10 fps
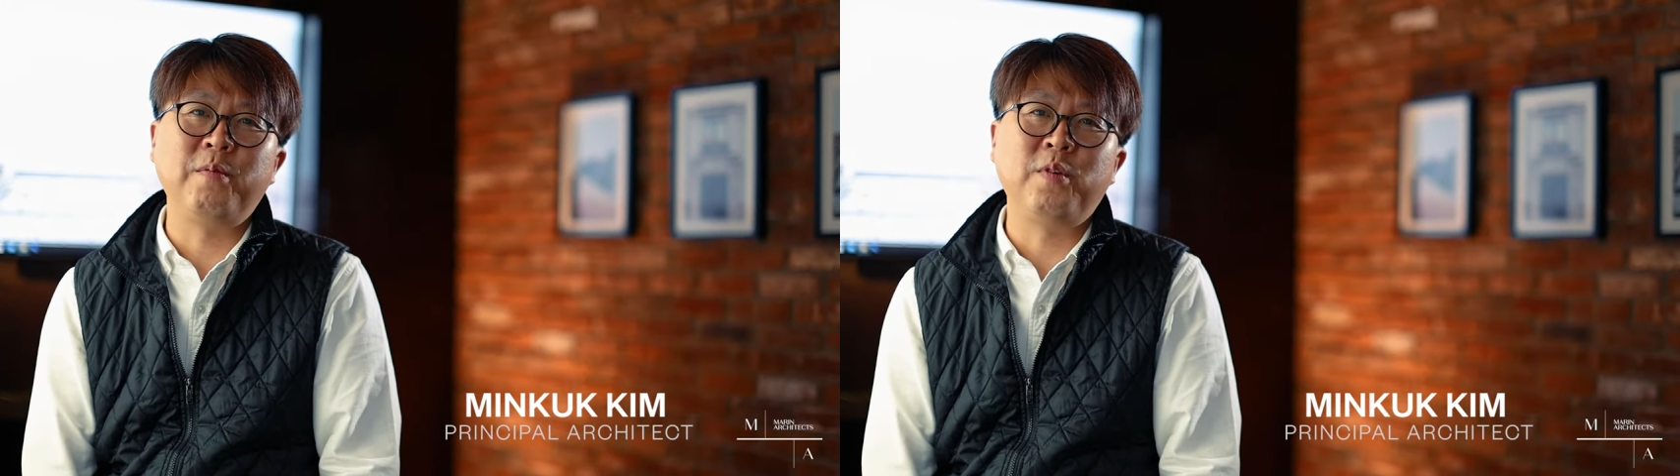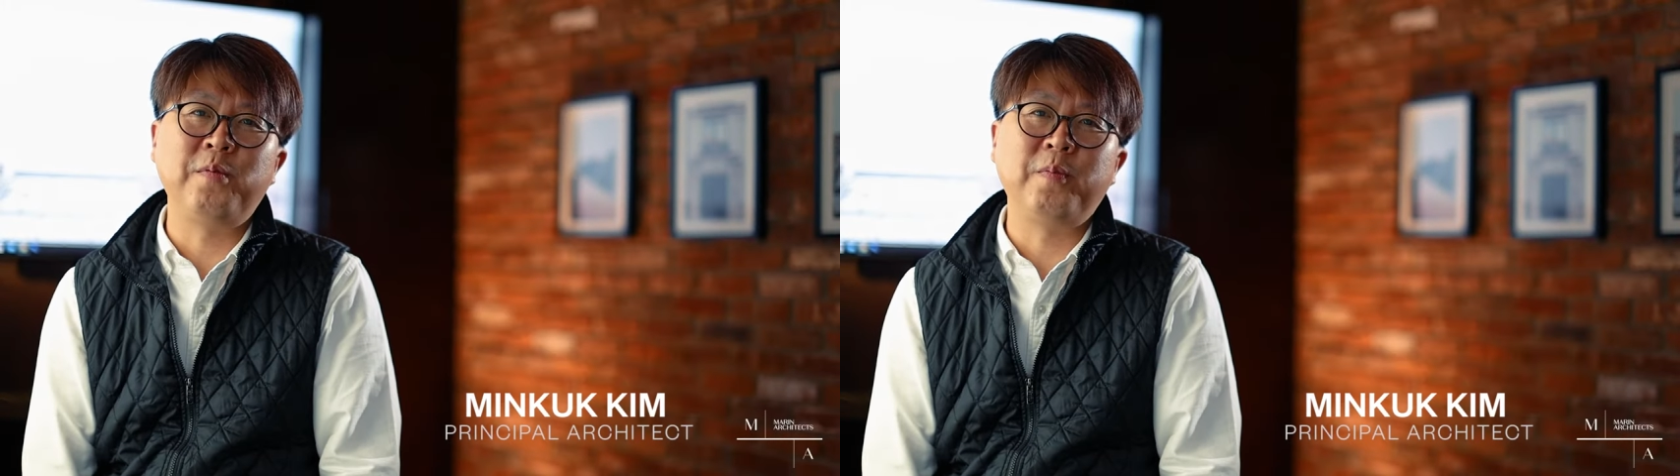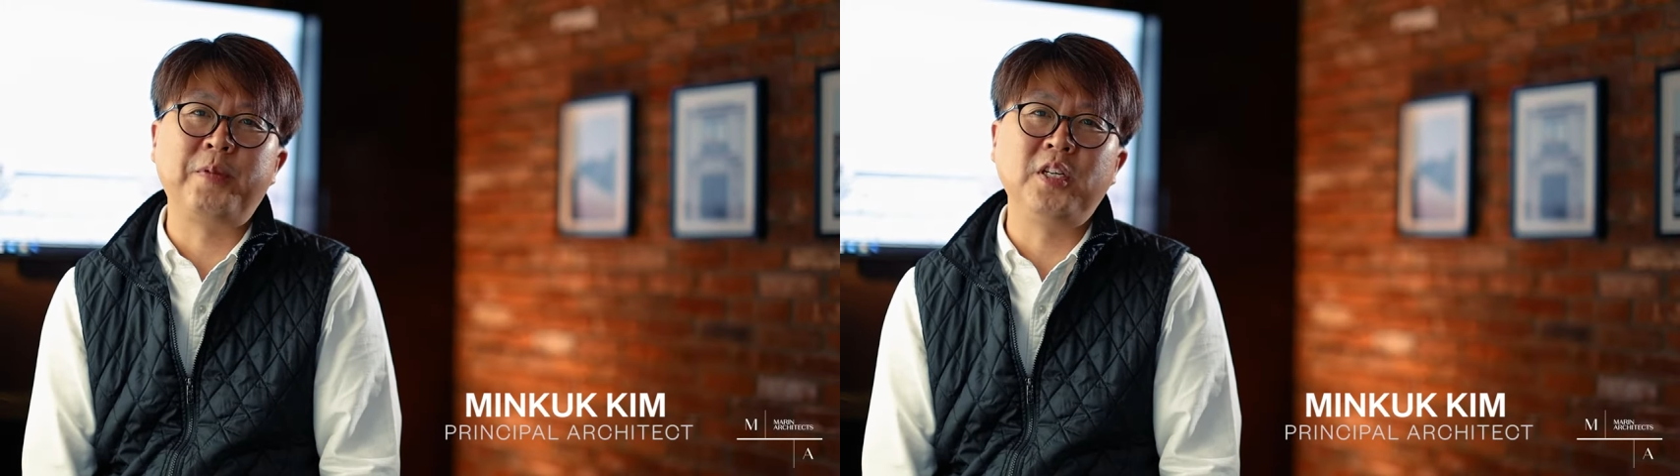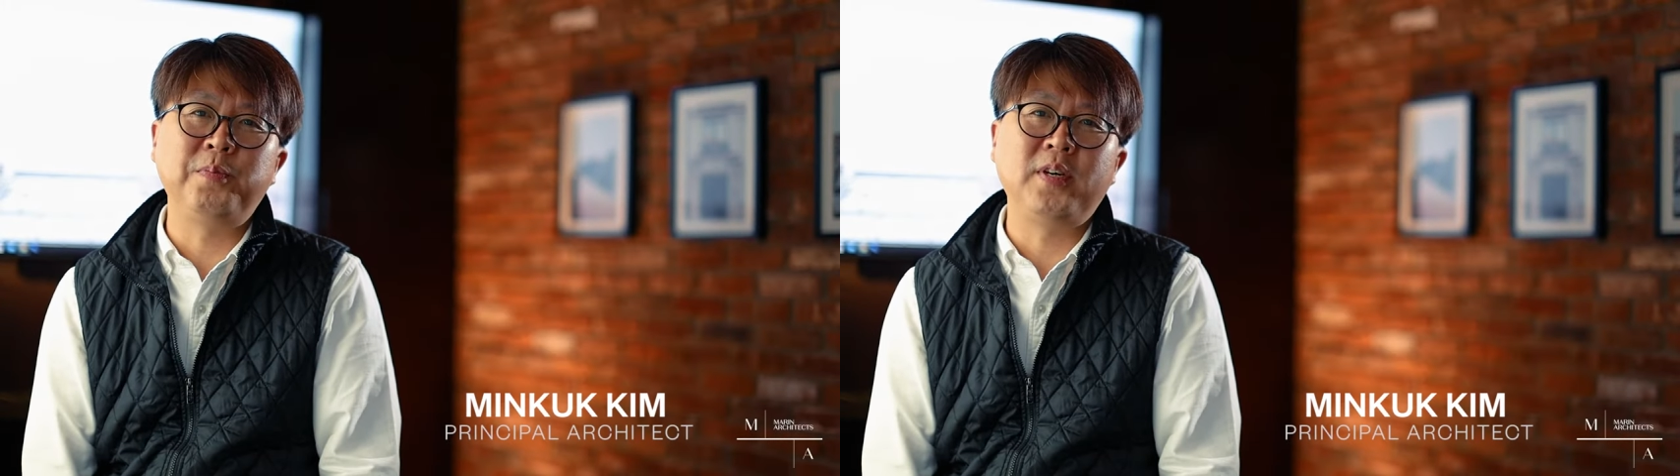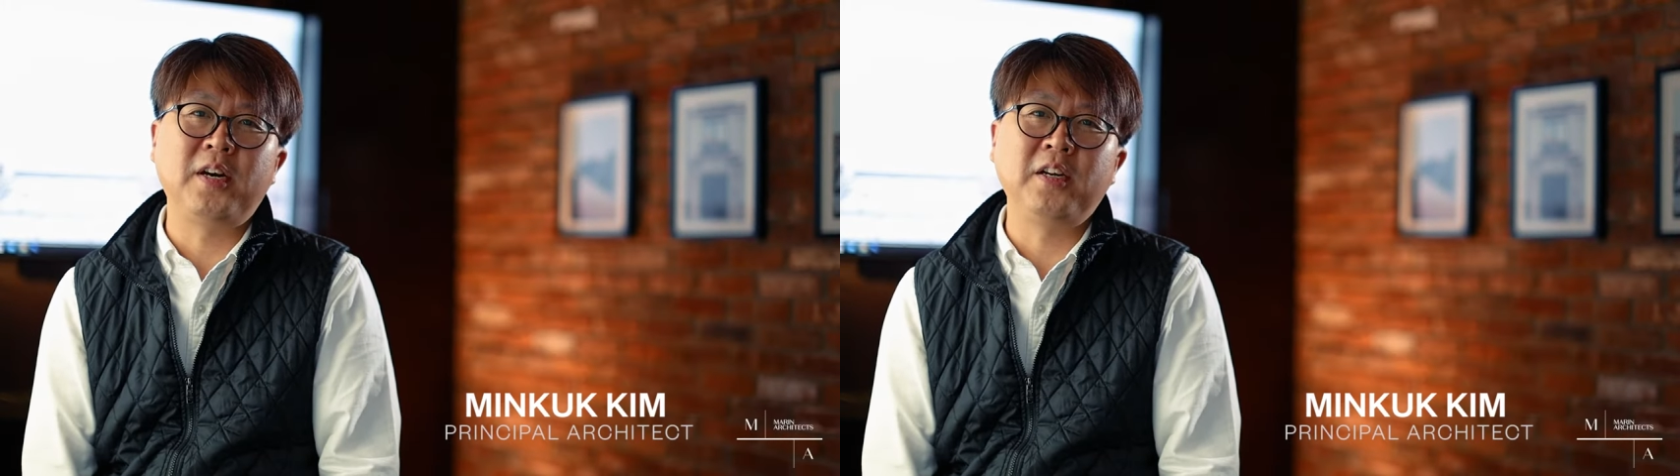a principal
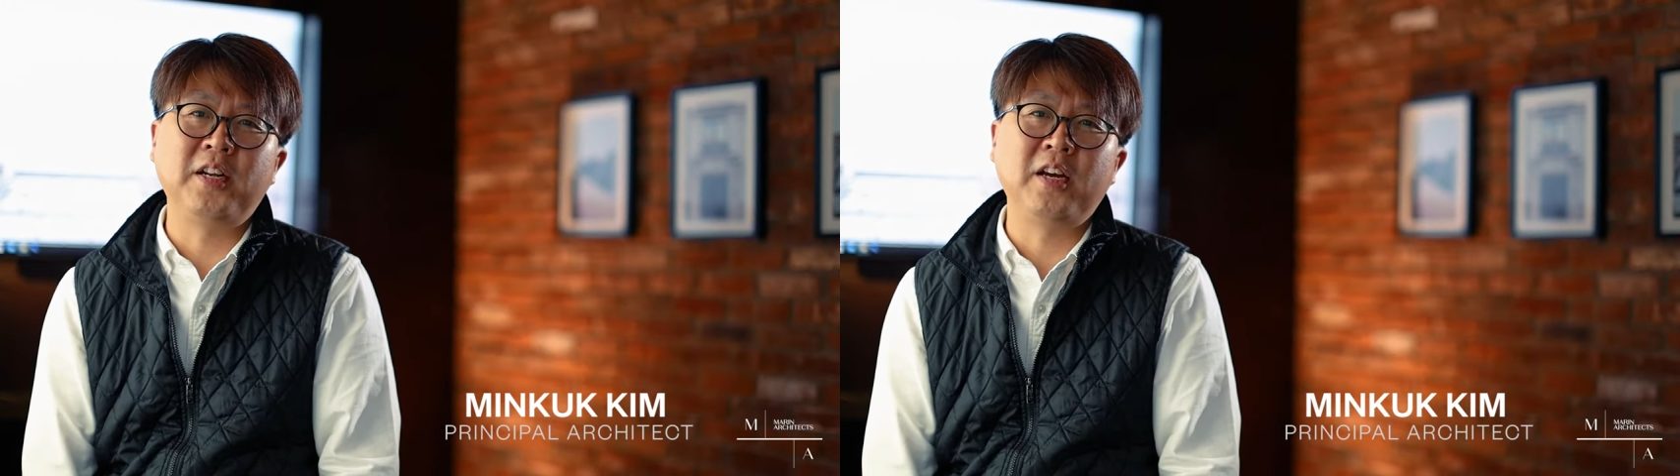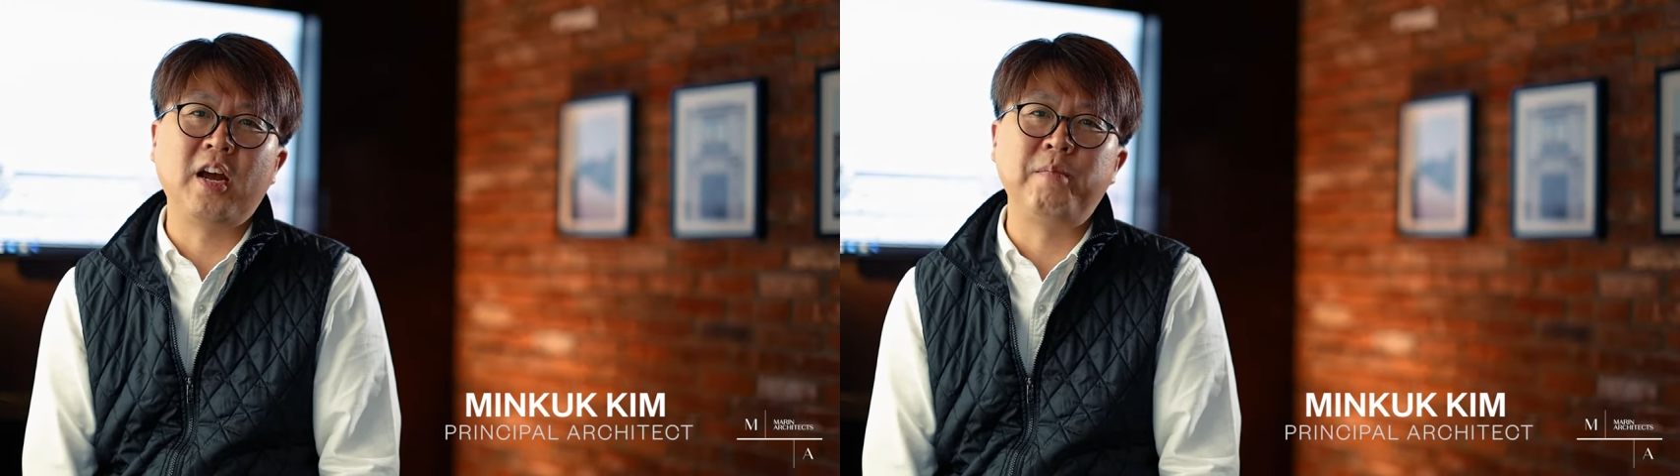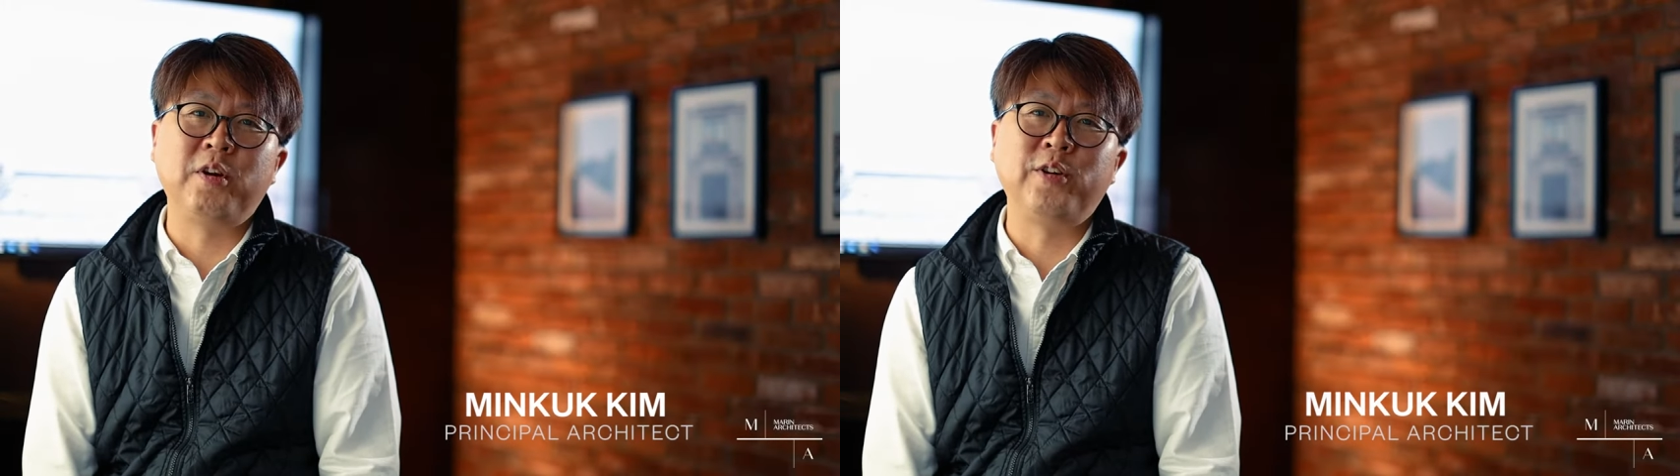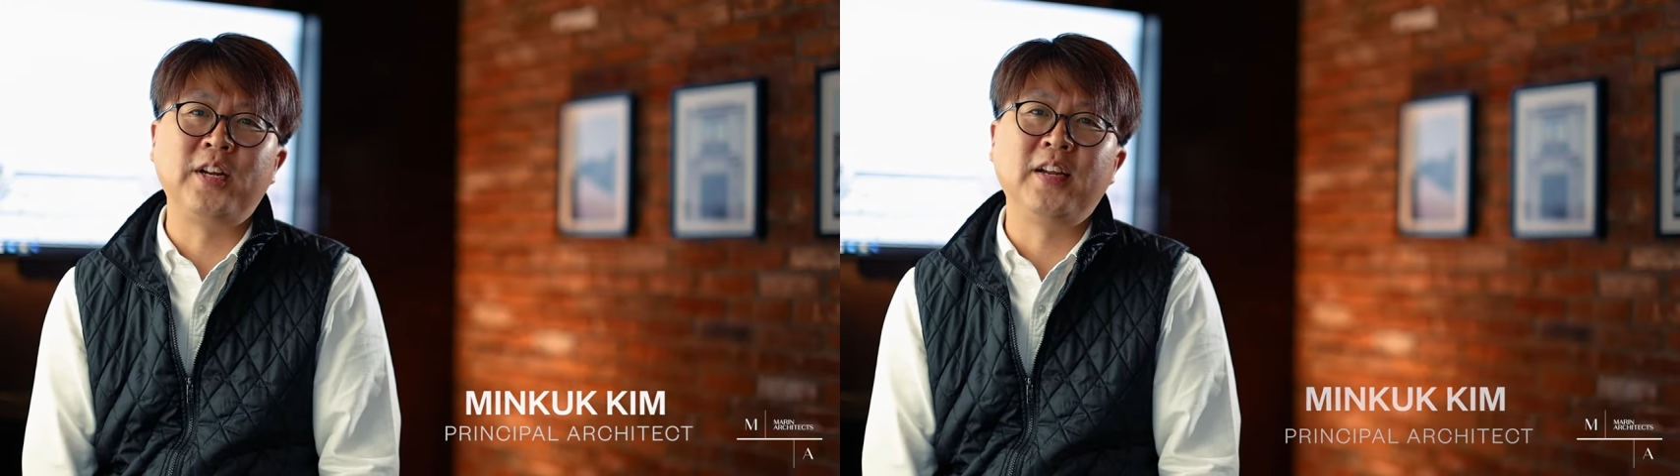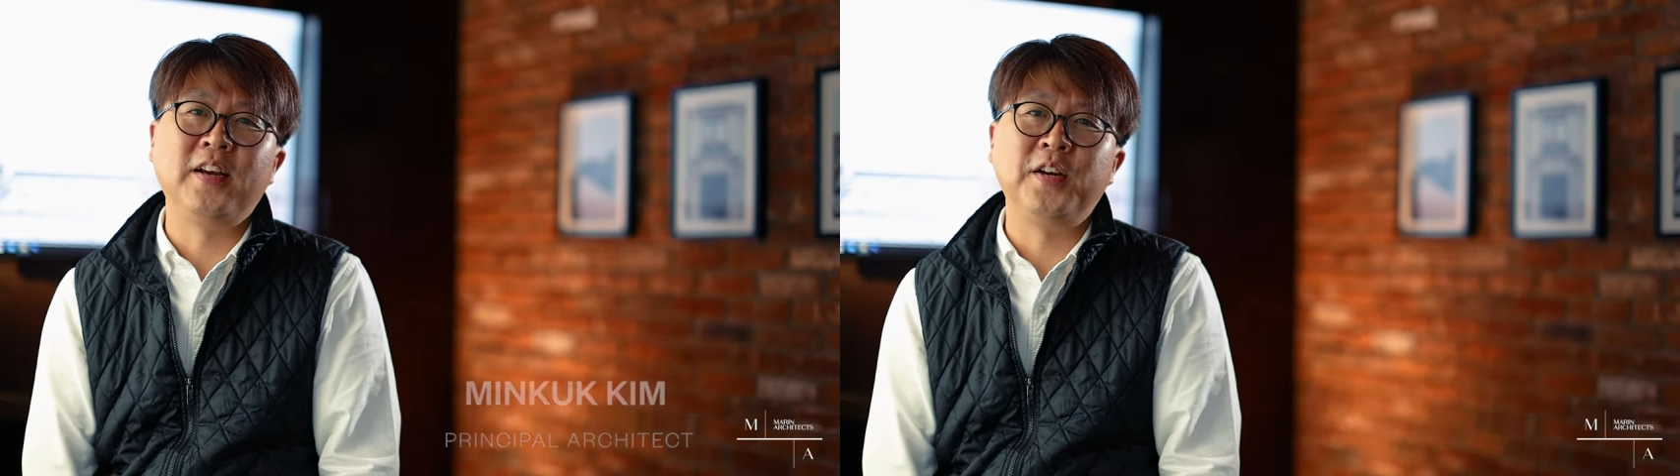architect at Marin.